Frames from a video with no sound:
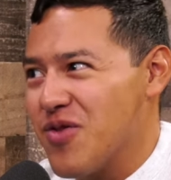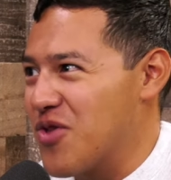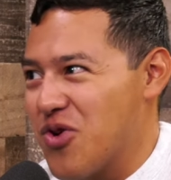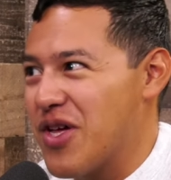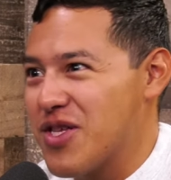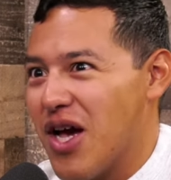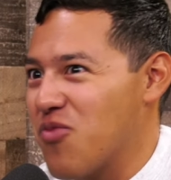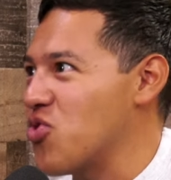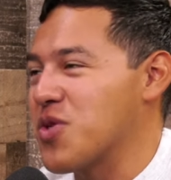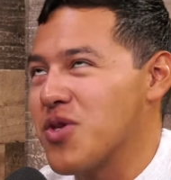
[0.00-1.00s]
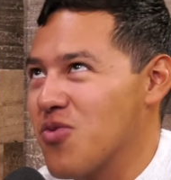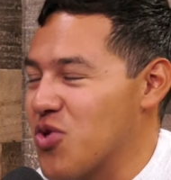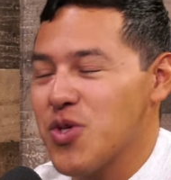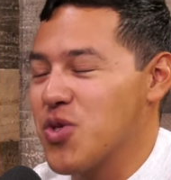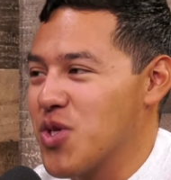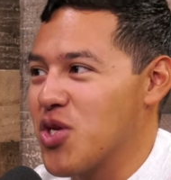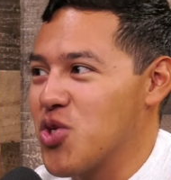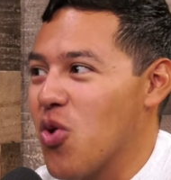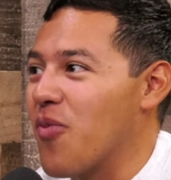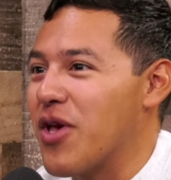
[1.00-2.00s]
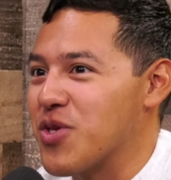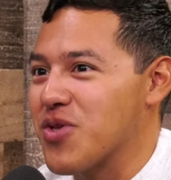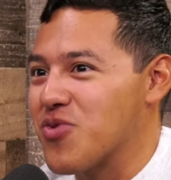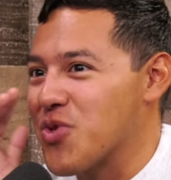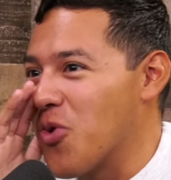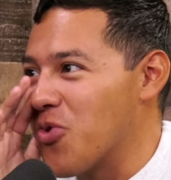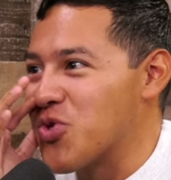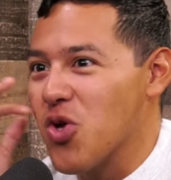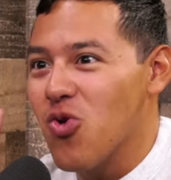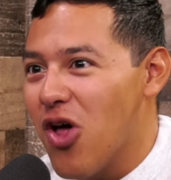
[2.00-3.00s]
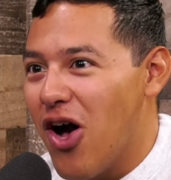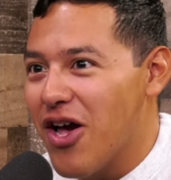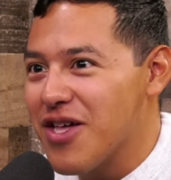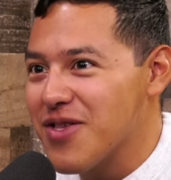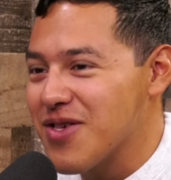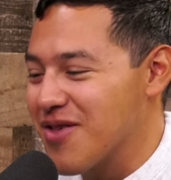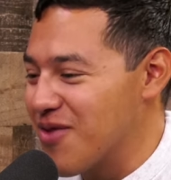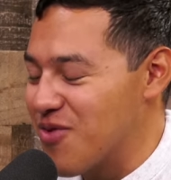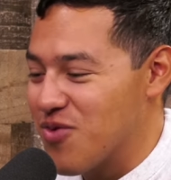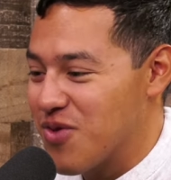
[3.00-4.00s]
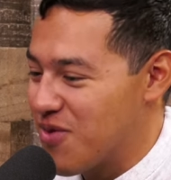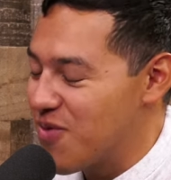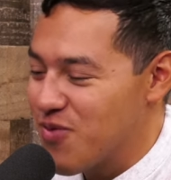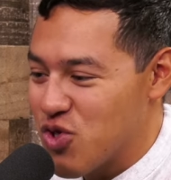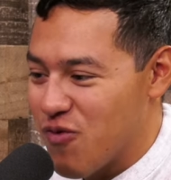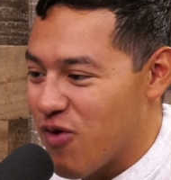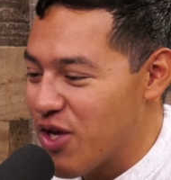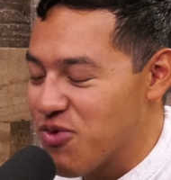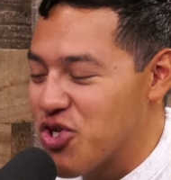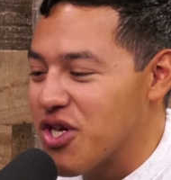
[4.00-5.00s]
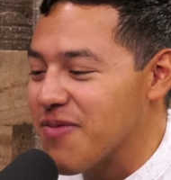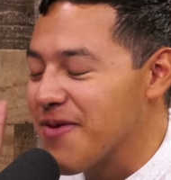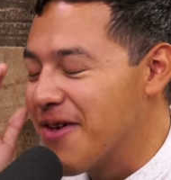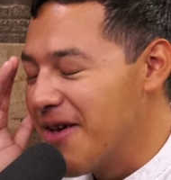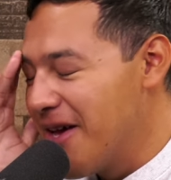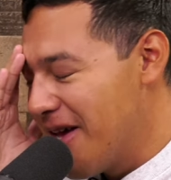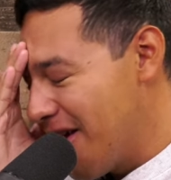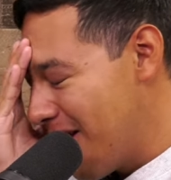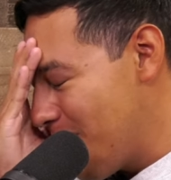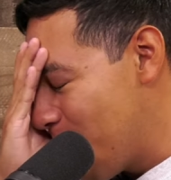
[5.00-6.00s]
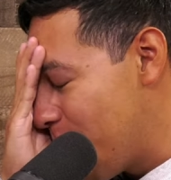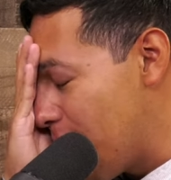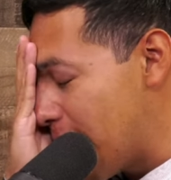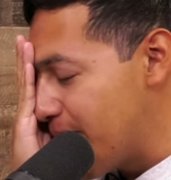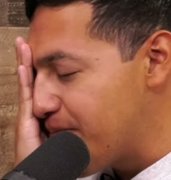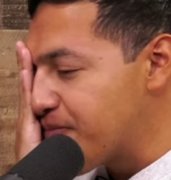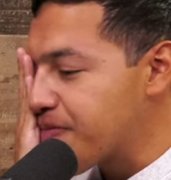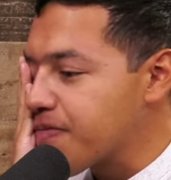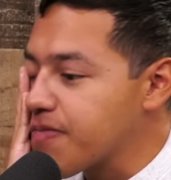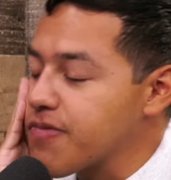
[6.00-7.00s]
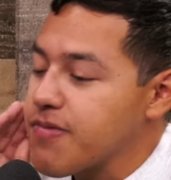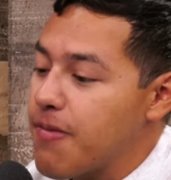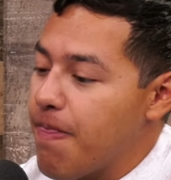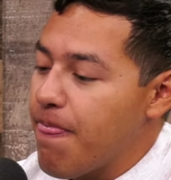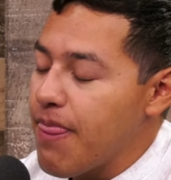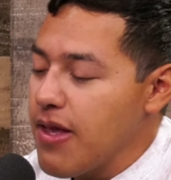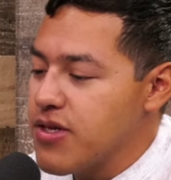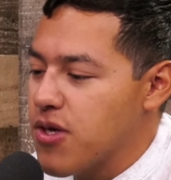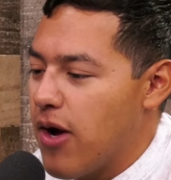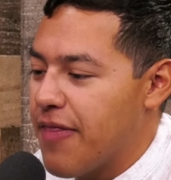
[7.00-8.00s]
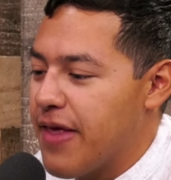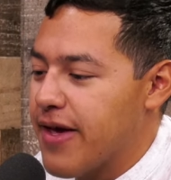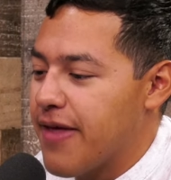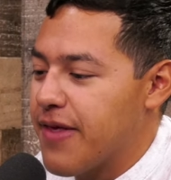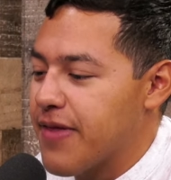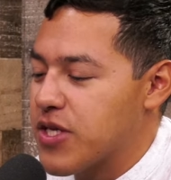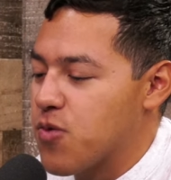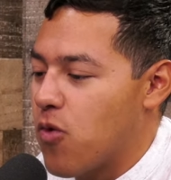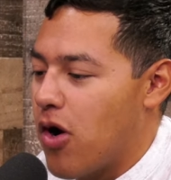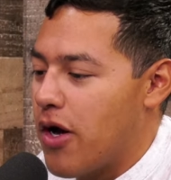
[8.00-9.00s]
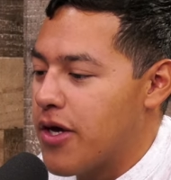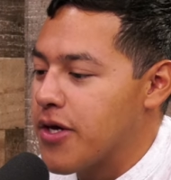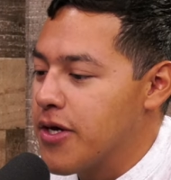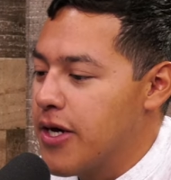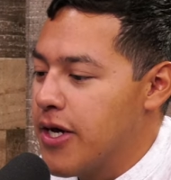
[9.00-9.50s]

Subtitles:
during that time was so amazing. There was no lines. The flights were cheap. But so I think that's why.